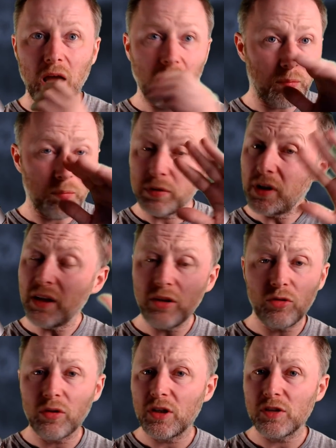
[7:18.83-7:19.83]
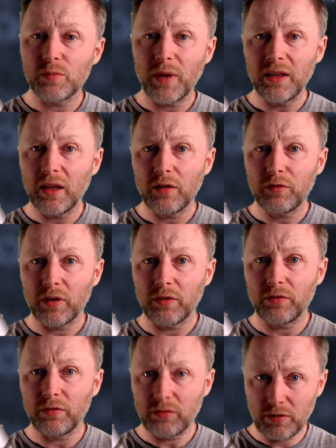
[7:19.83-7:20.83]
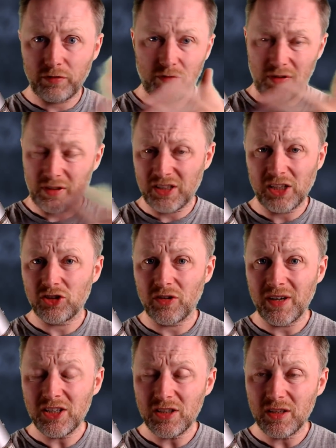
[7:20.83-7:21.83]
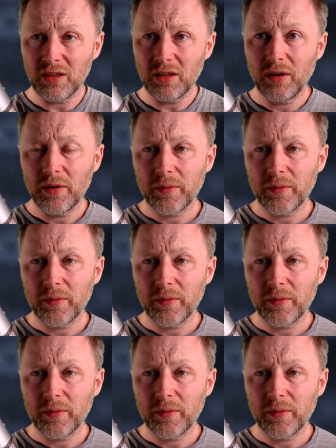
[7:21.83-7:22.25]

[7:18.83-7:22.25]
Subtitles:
It completely took his mind off of the situation.